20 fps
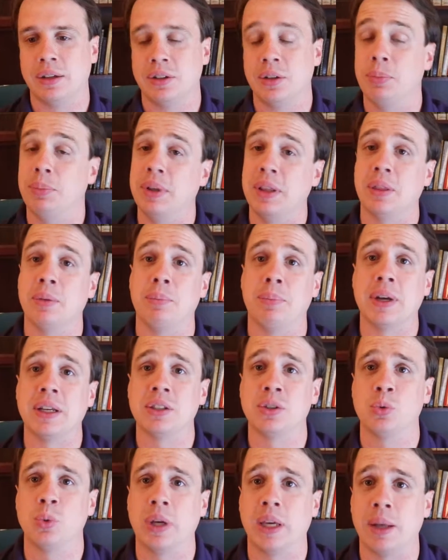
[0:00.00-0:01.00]
to be the
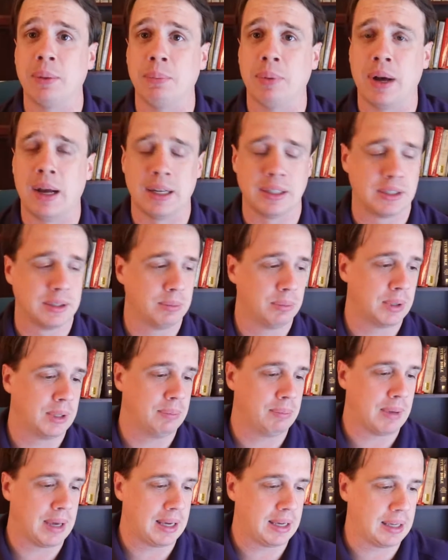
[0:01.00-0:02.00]
best we can
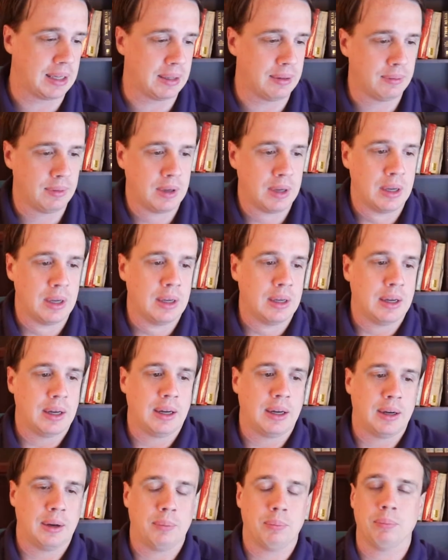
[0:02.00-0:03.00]
possibly make it.
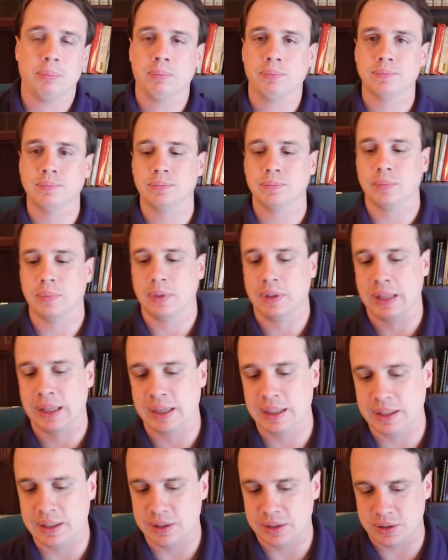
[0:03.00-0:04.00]

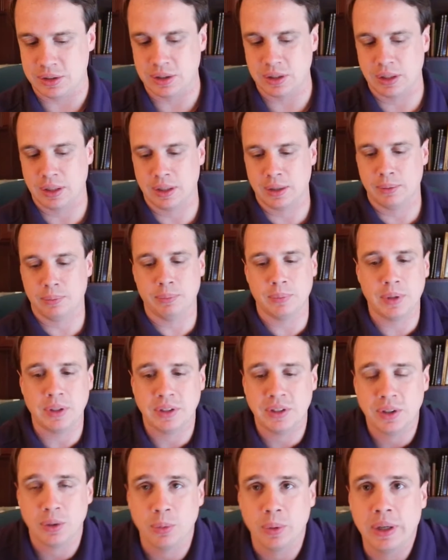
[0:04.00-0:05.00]
That is,
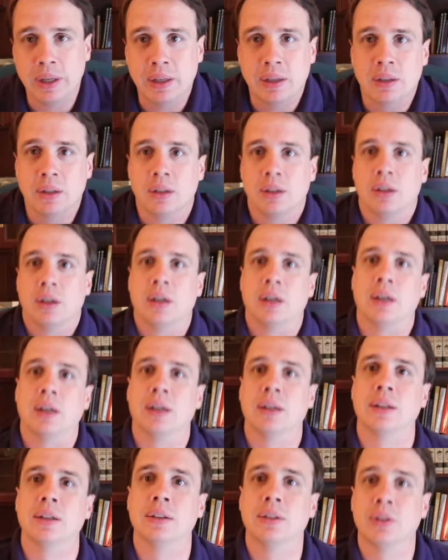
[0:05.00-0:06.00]
until we
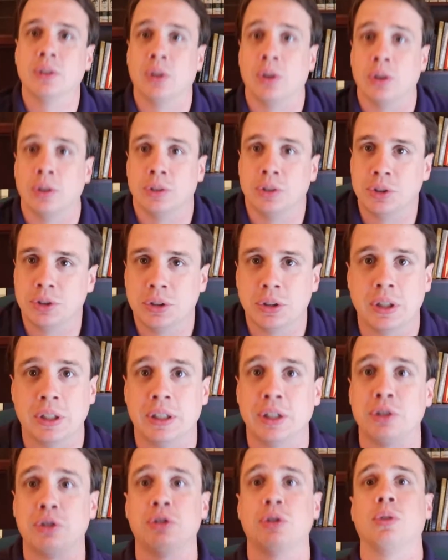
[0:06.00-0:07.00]
launch
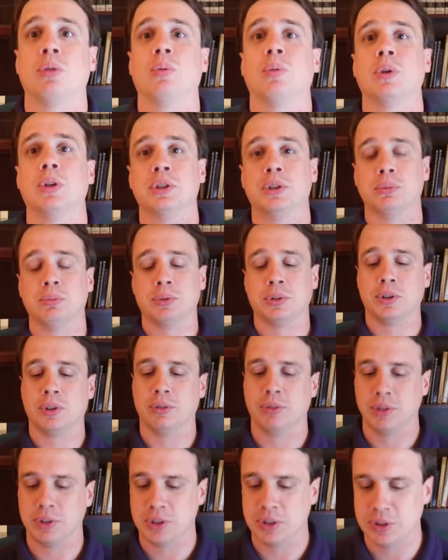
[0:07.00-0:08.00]
additional worship
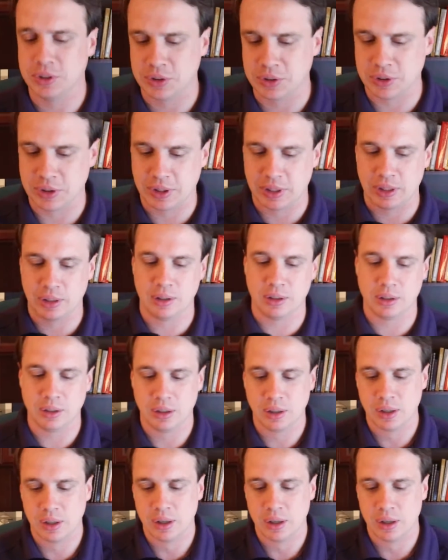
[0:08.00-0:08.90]
services, in